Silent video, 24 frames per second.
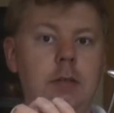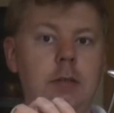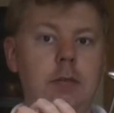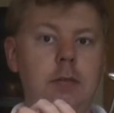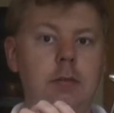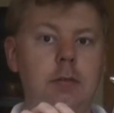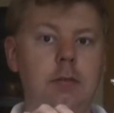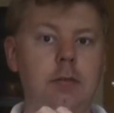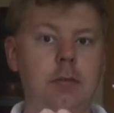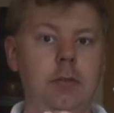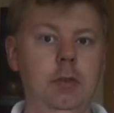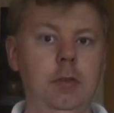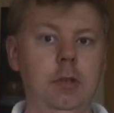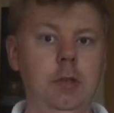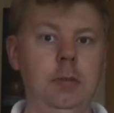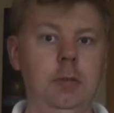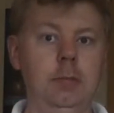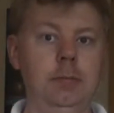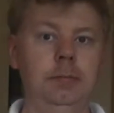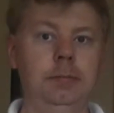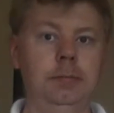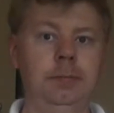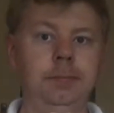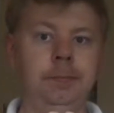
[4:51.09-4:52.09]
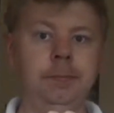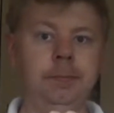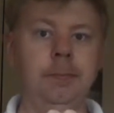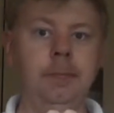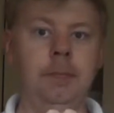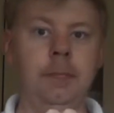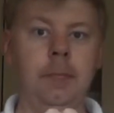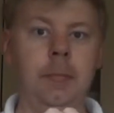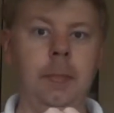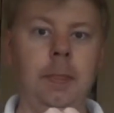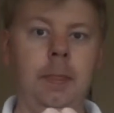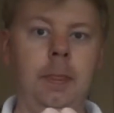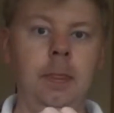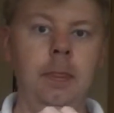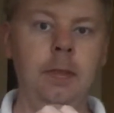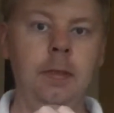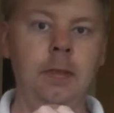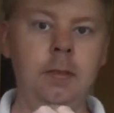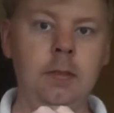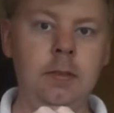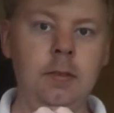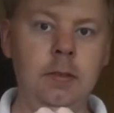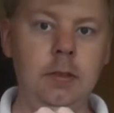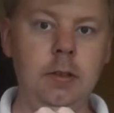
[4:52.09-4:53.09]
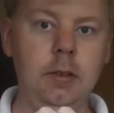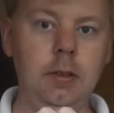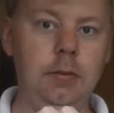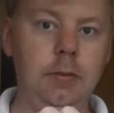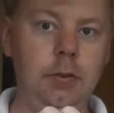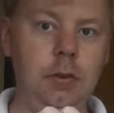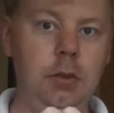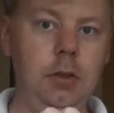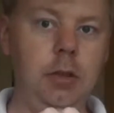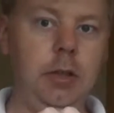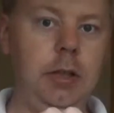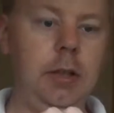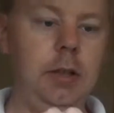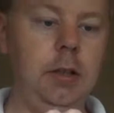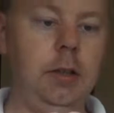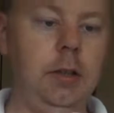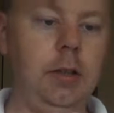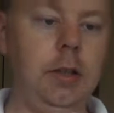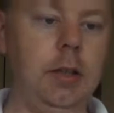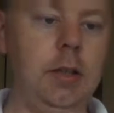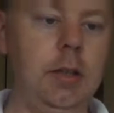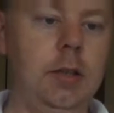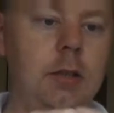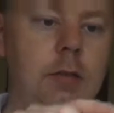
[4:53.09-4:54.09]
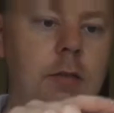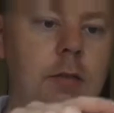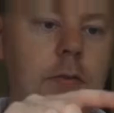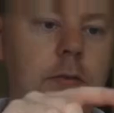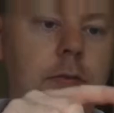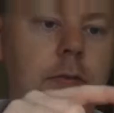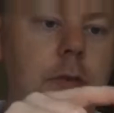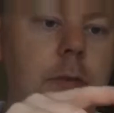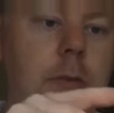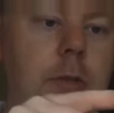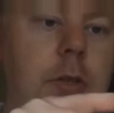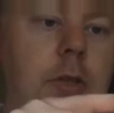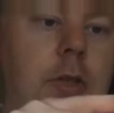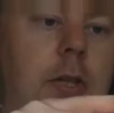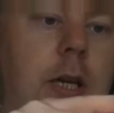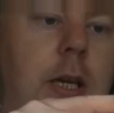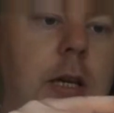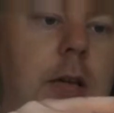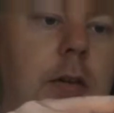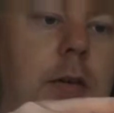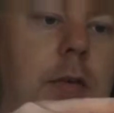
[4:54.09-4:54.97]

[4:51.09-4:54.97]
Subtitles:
from, if you're looking at this, from the centre of the